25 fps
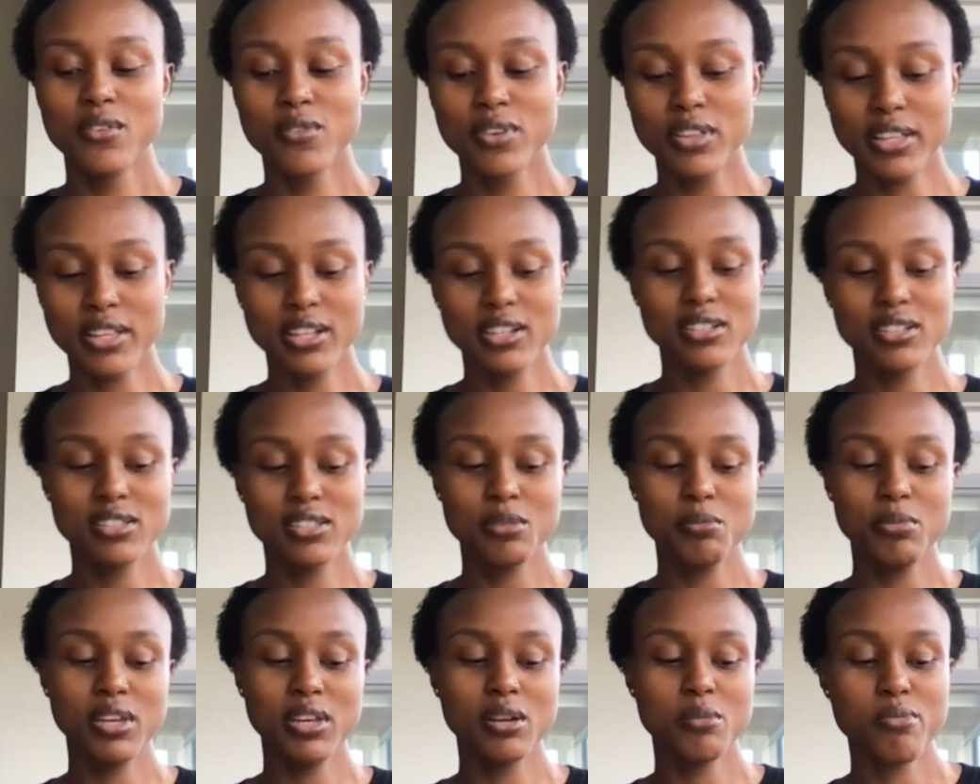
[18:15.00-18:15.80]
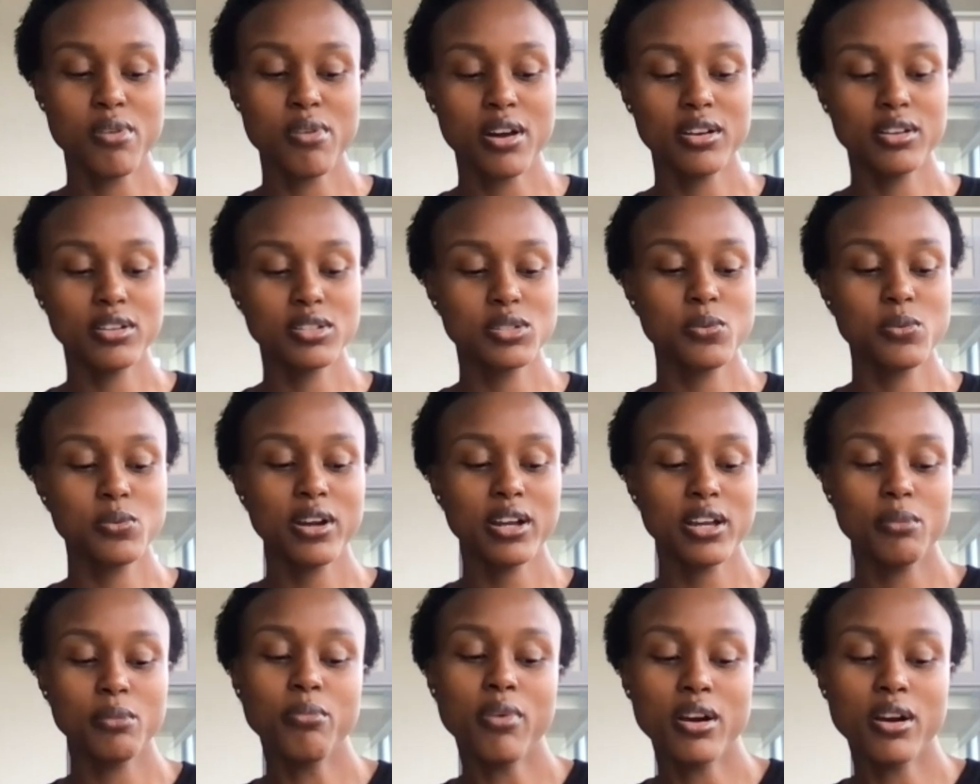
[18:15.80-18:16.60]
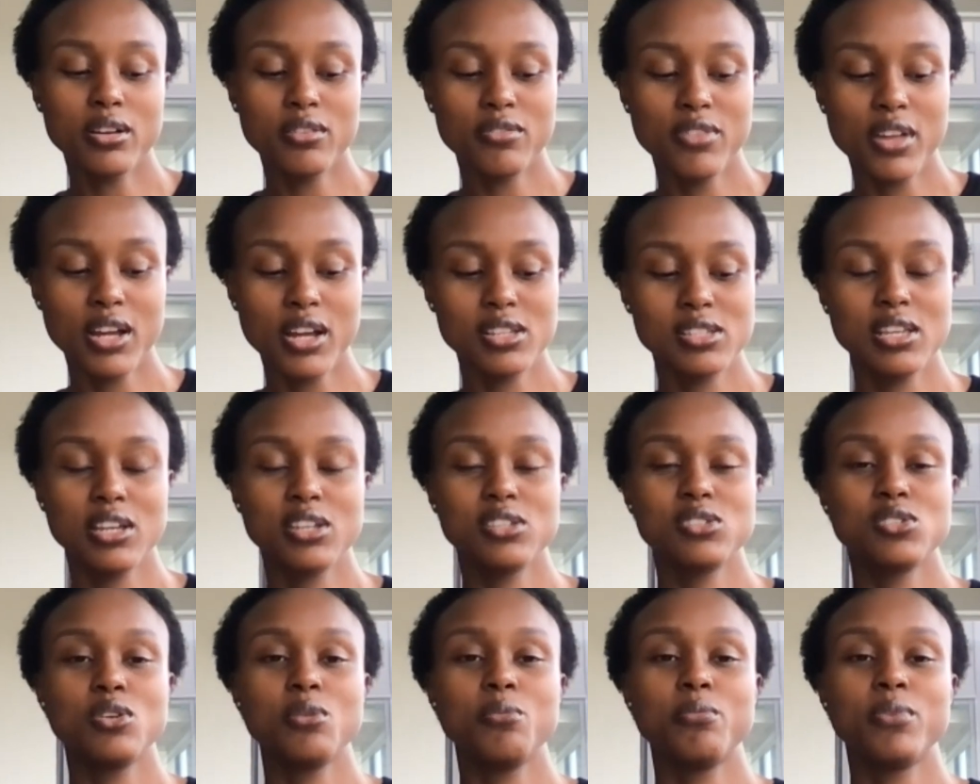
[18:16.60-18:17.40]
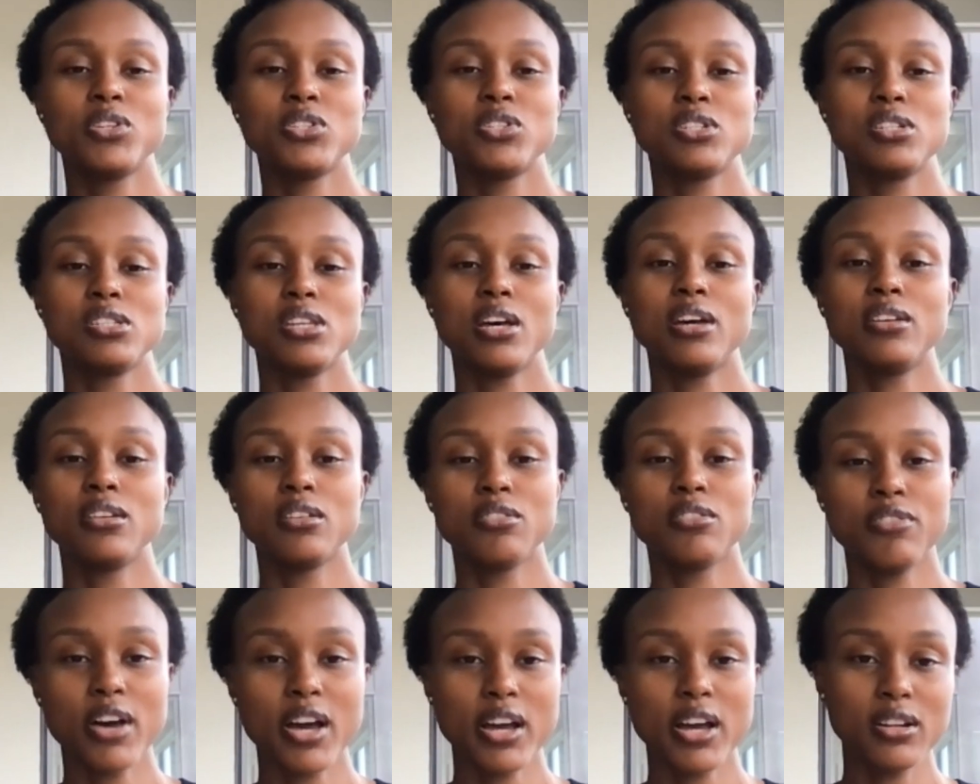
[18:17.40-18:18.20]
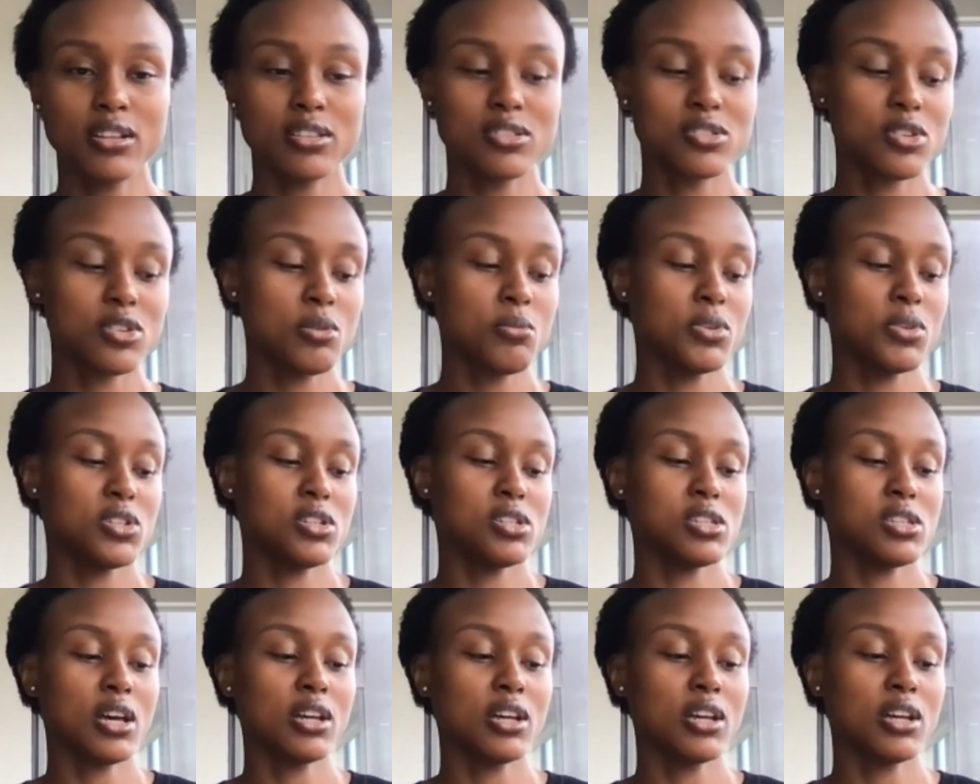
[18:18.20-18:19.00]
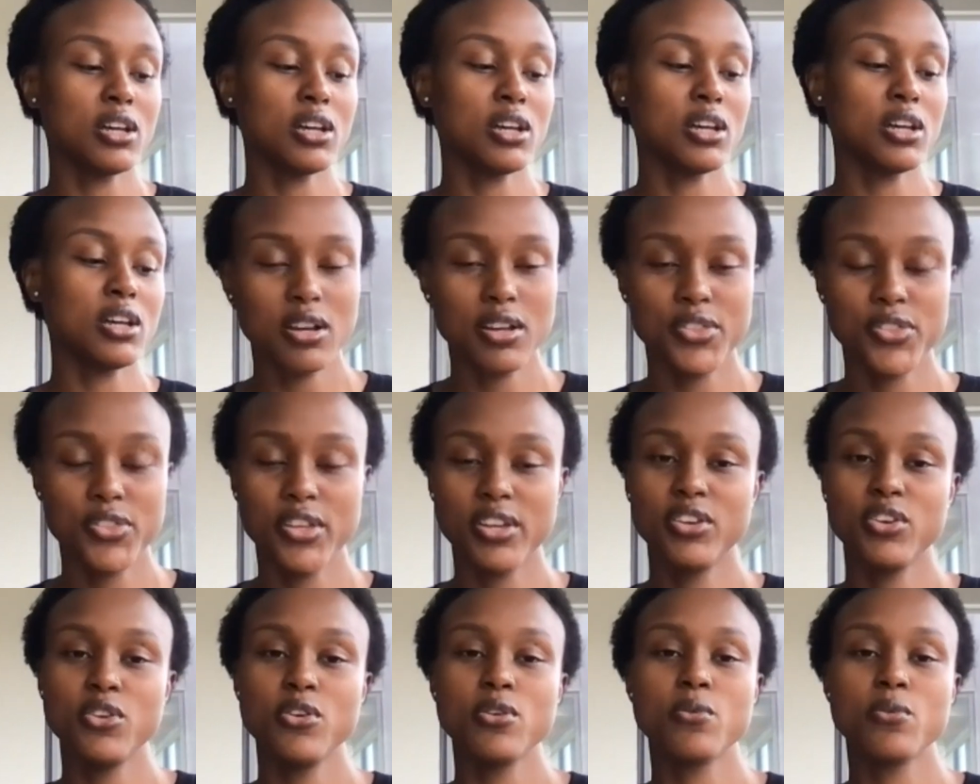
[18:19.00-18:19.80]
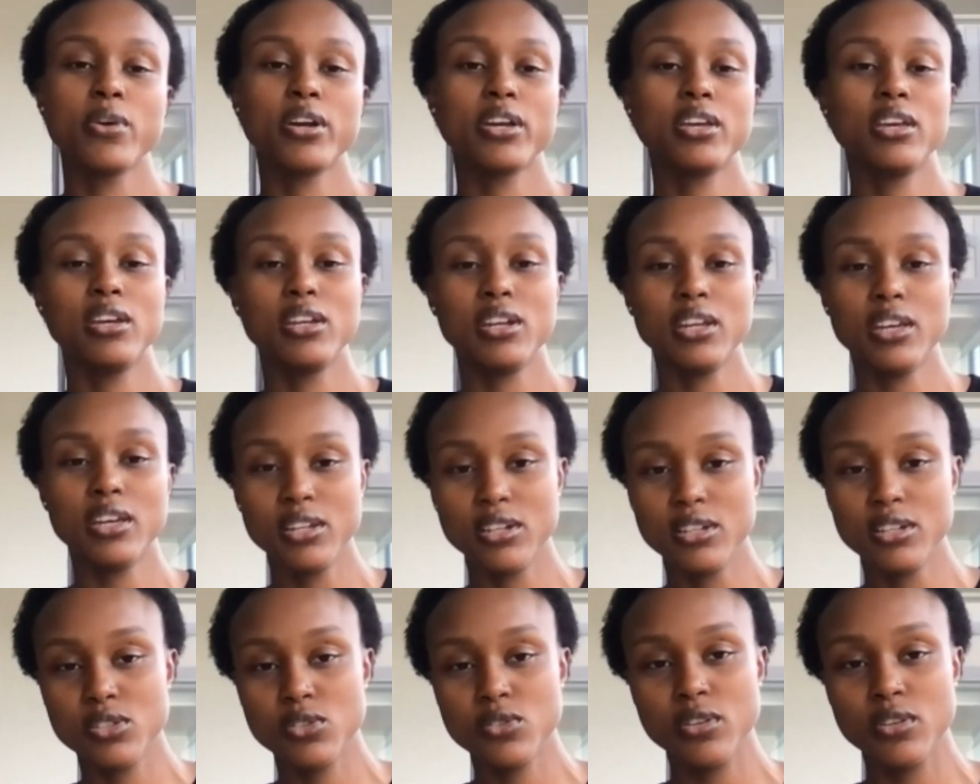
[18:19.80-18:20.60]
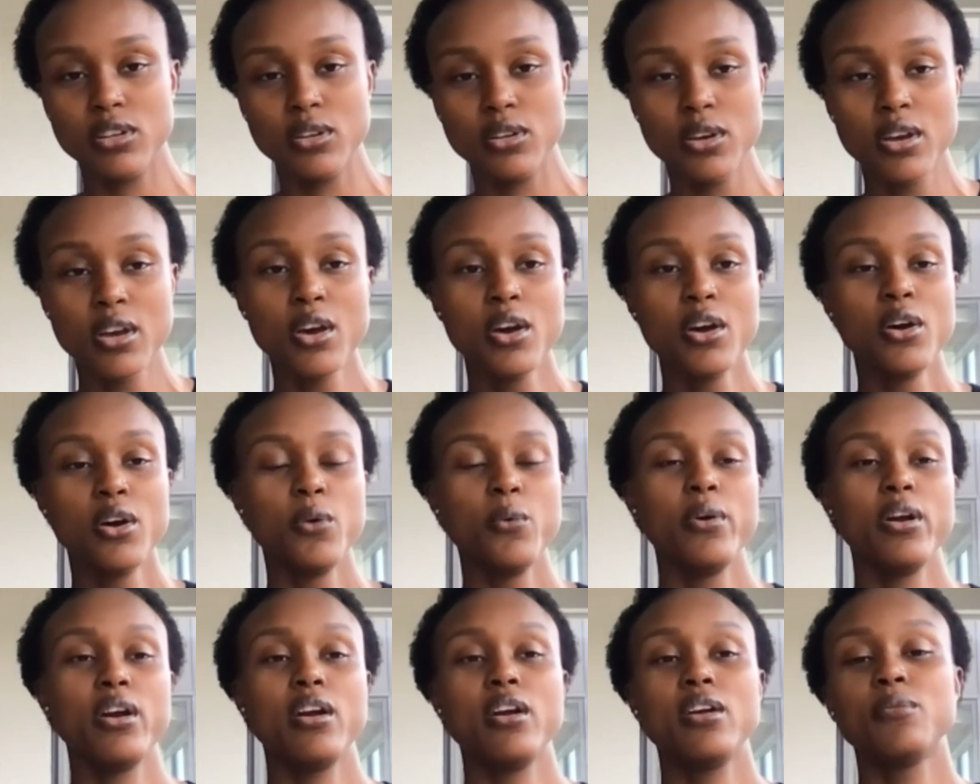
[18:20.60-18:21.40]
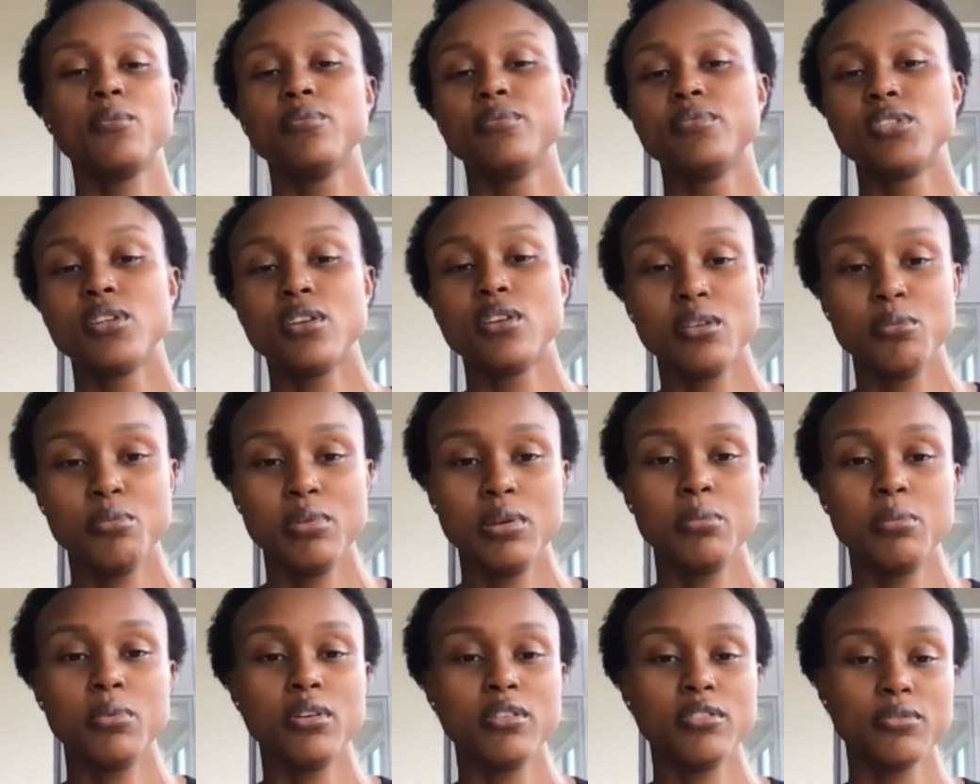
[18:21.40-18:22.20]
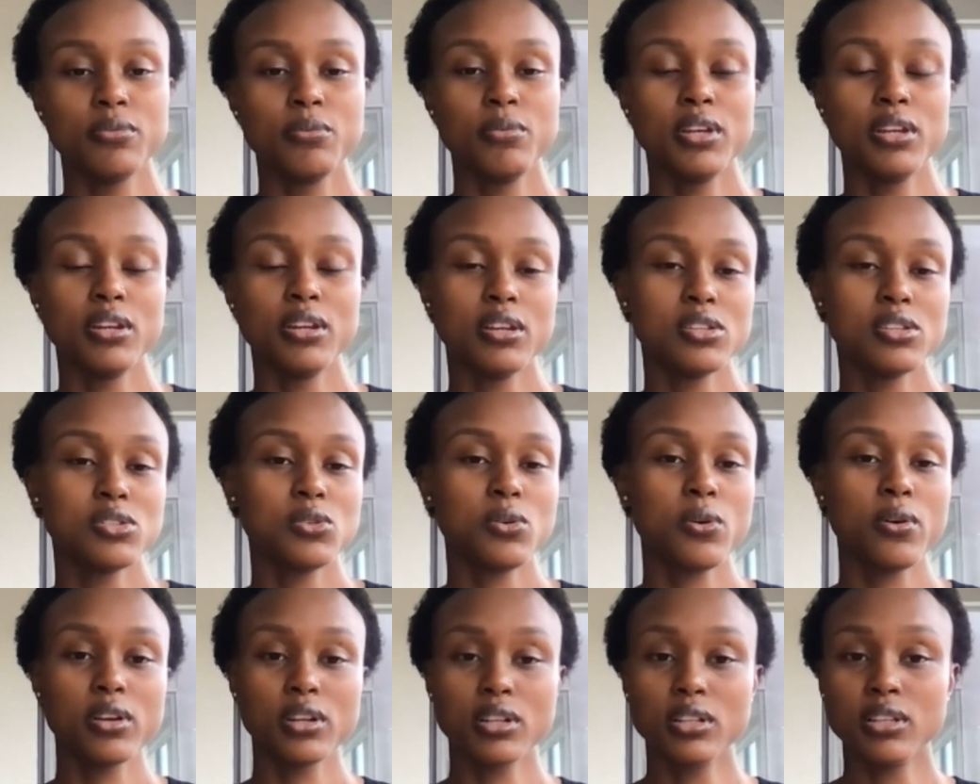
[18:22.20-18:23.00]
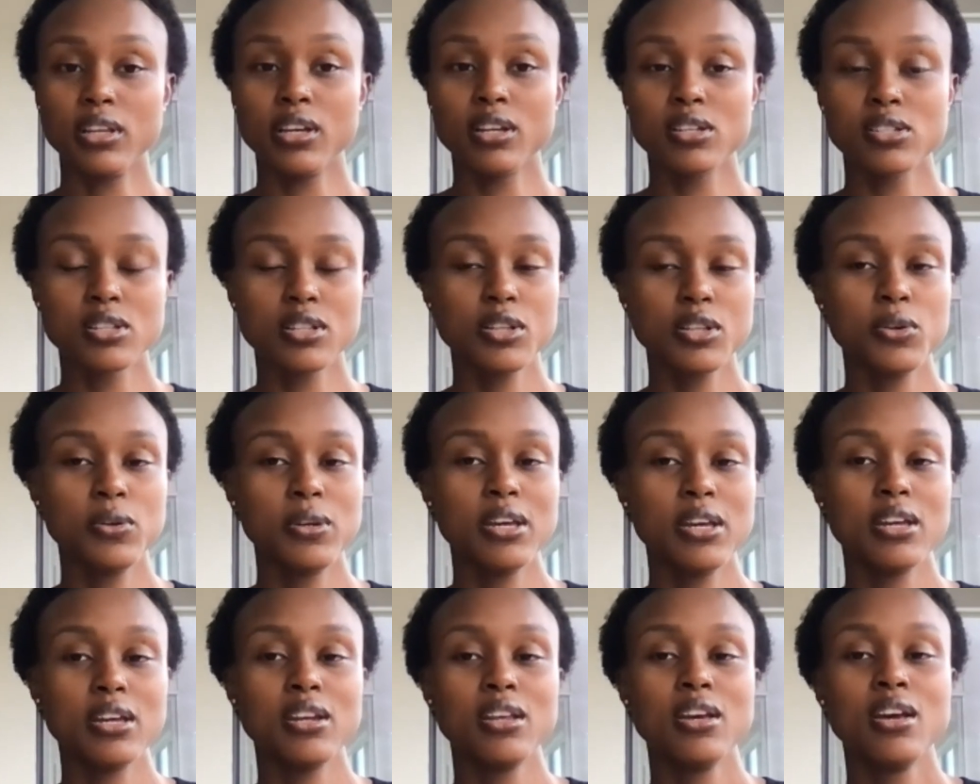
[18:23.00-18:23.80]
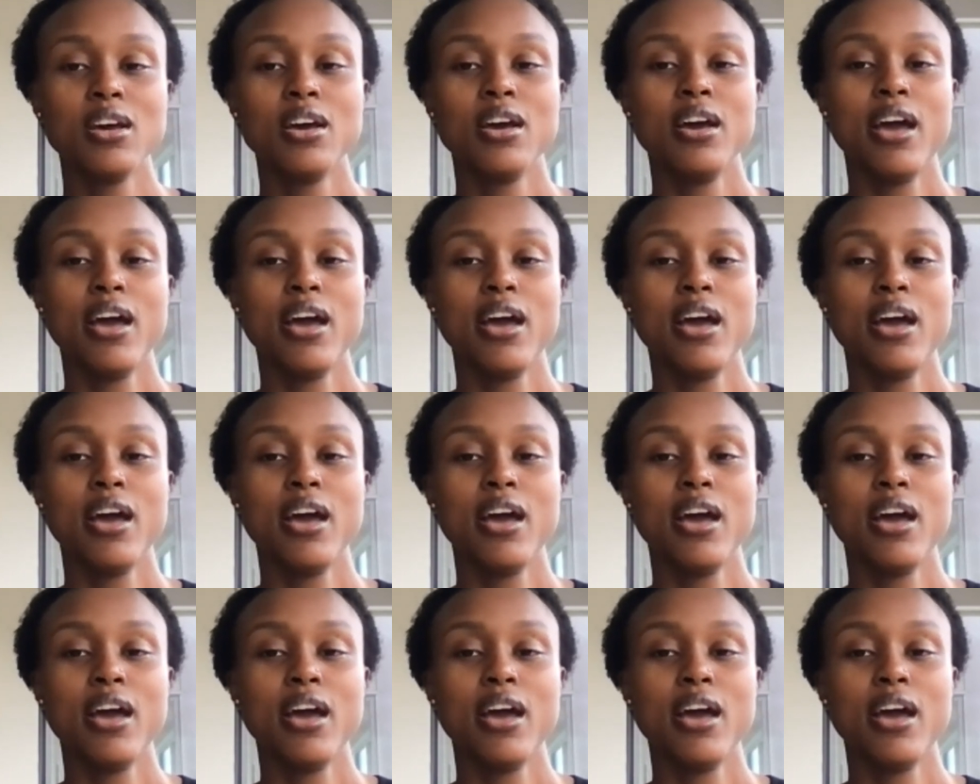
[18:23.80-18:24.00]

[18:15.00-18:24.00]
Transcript: related to being in product work. And part of that is like so much is undefined and so much is uncertain. Then you're working in an industry where certain people have been historically excluded.